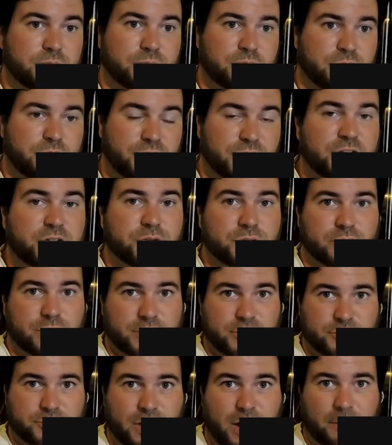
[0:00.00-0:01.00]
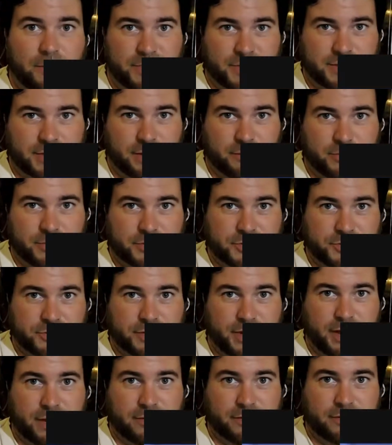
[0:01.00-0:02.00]
visually drop the temperature
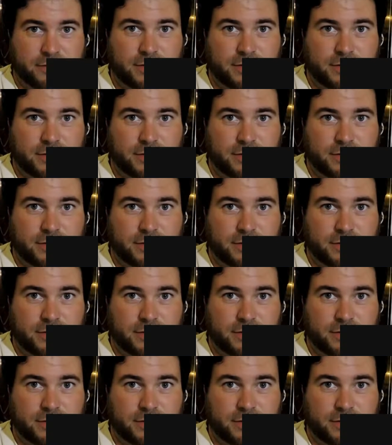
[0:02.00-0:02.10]
down.